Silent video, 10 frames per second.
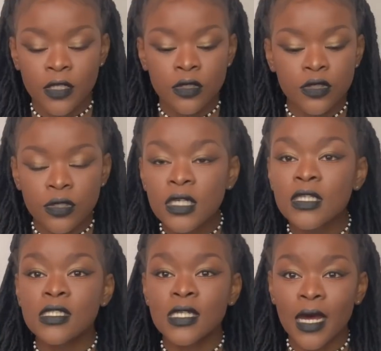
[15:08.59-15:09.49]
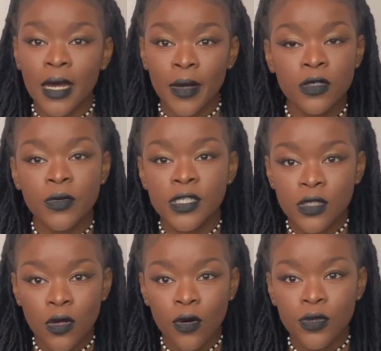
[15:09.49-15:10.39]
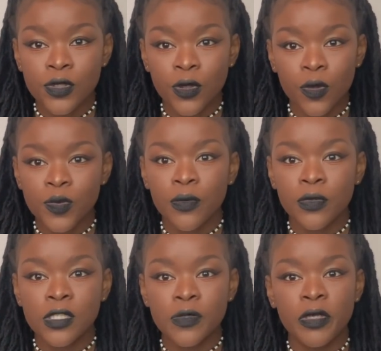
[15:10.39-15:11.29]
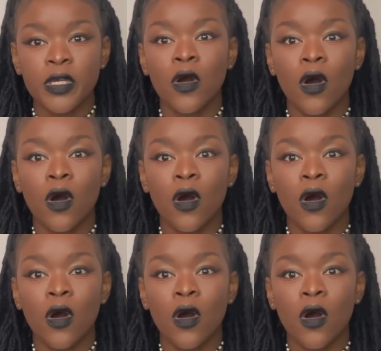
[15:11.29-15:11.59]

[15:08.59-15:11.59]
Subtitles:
And during this time, Western horoscopes would speak